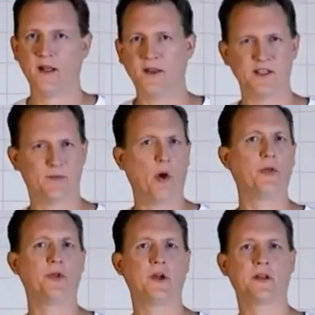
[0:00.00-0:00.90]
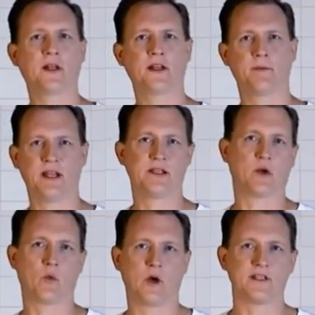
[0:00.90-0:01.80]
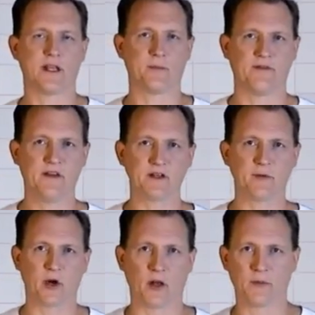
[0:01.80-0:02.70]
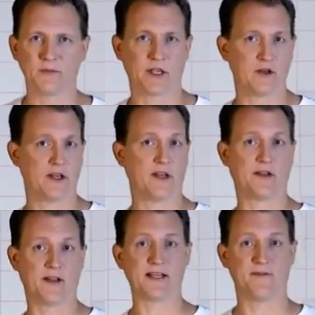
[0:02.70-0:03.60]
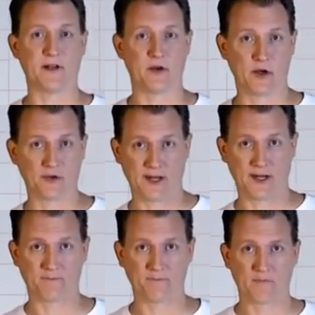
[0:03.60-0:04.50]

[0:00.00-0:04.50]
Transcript: These both look like the basic one-step division problems that you did in the last video, don't they?